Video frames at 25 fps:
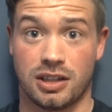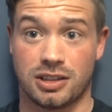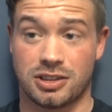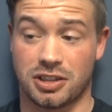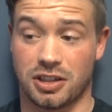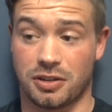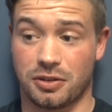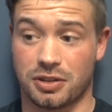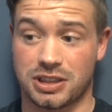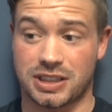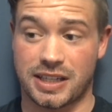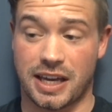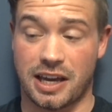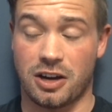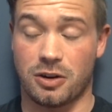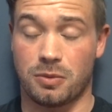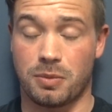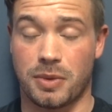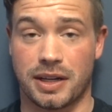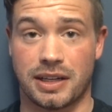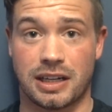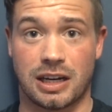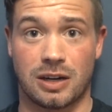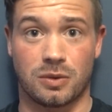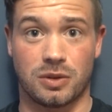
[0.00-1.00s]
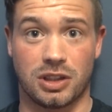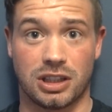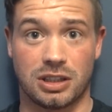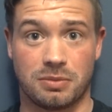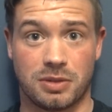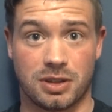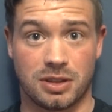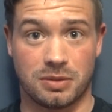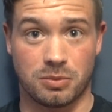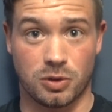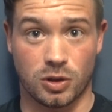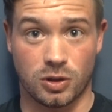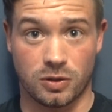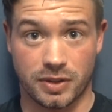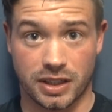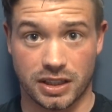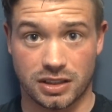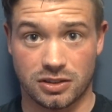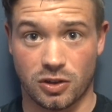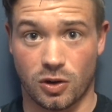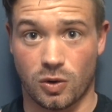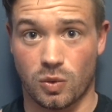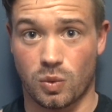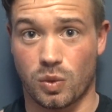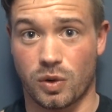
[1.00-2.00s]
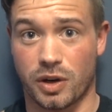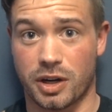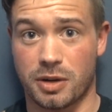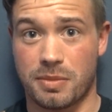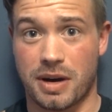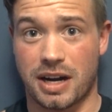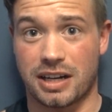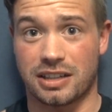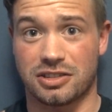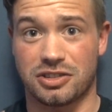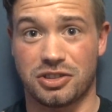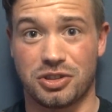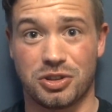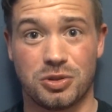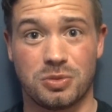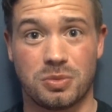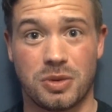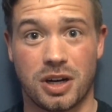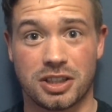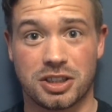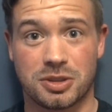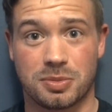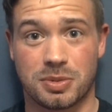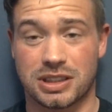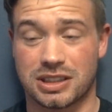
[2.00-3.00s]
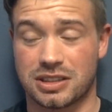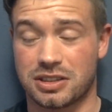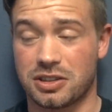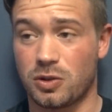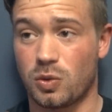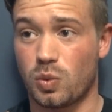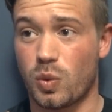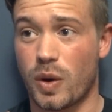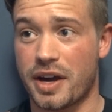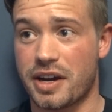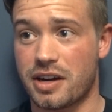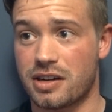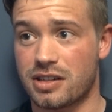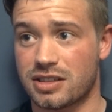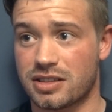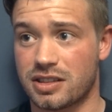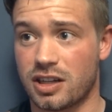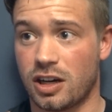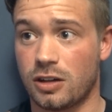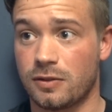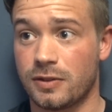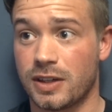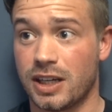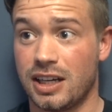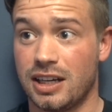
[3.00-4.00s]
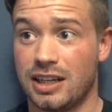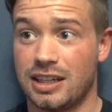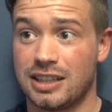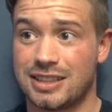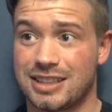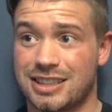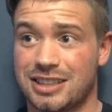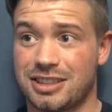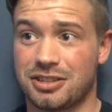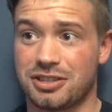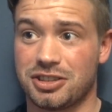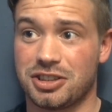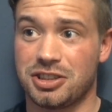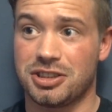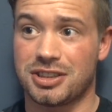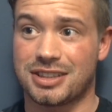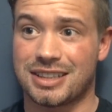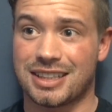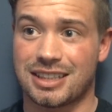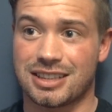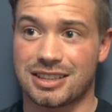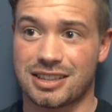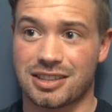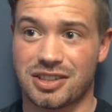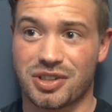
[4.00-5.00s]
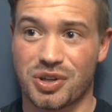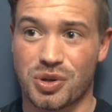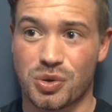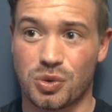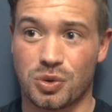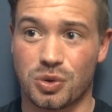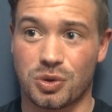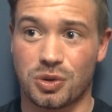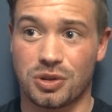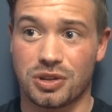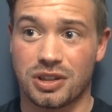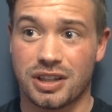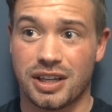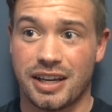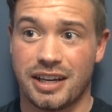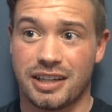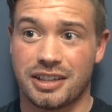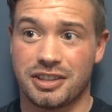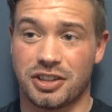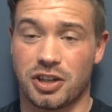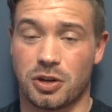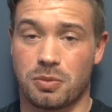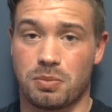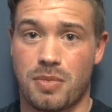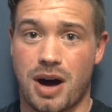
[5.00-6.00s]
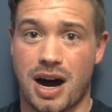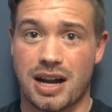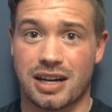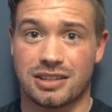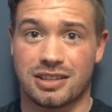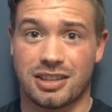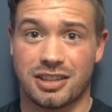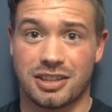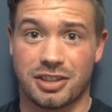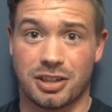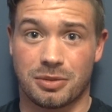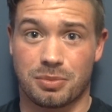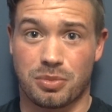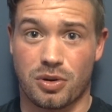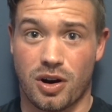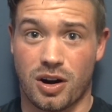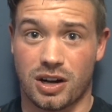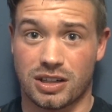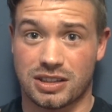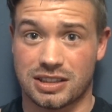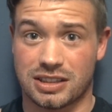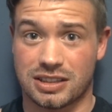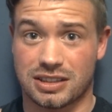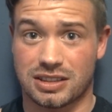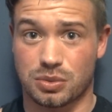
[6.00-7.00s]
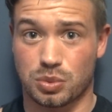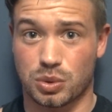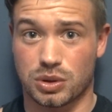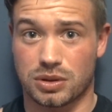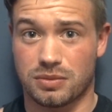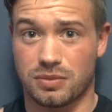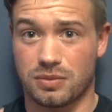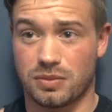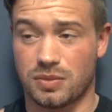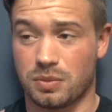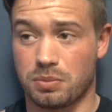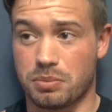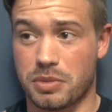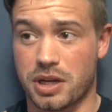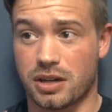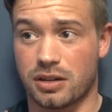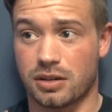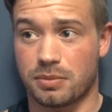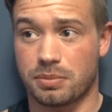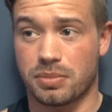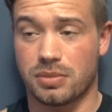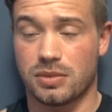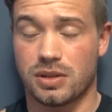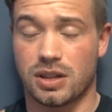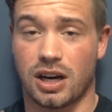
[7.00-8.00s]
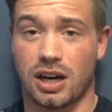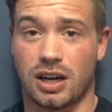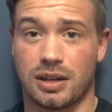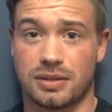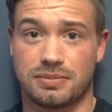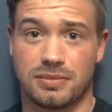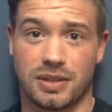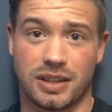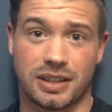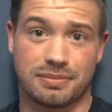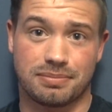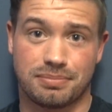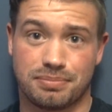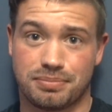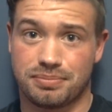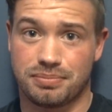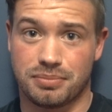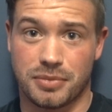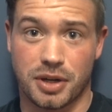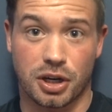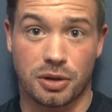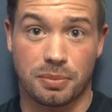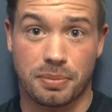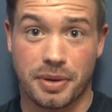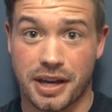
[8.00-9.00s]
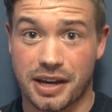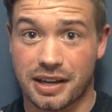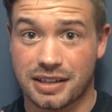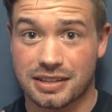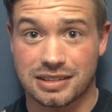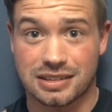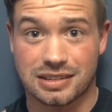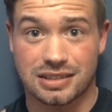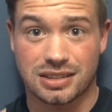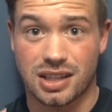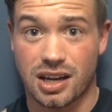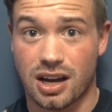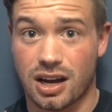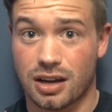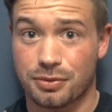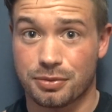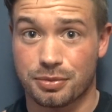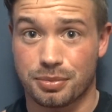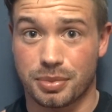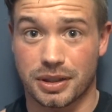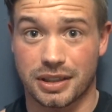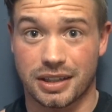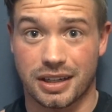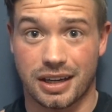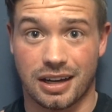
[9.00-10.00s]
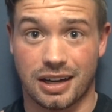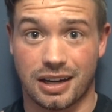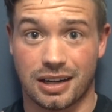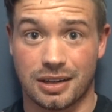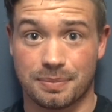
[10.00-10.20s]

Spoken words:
so the scale might not really be moving. Don't worry about it too much, but still weigh yourself. Still use it as a tool. Monitor your process with mirror pics and stuff. But